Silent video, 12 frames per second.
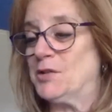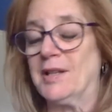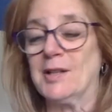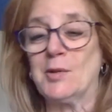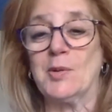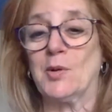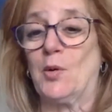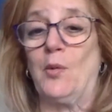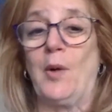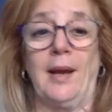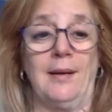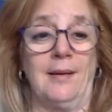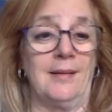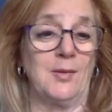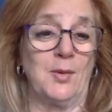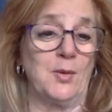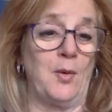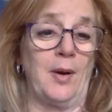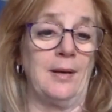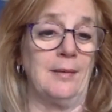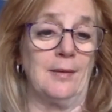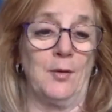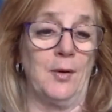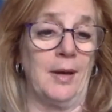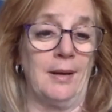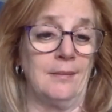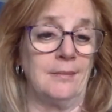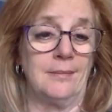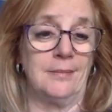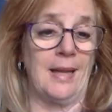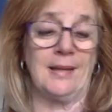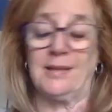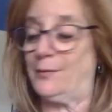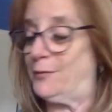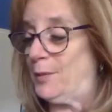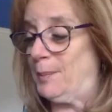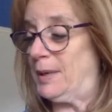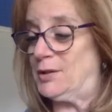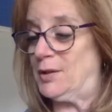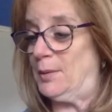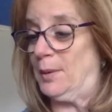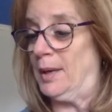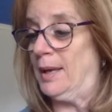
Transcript: This was great. This was a great learning lesson for me too.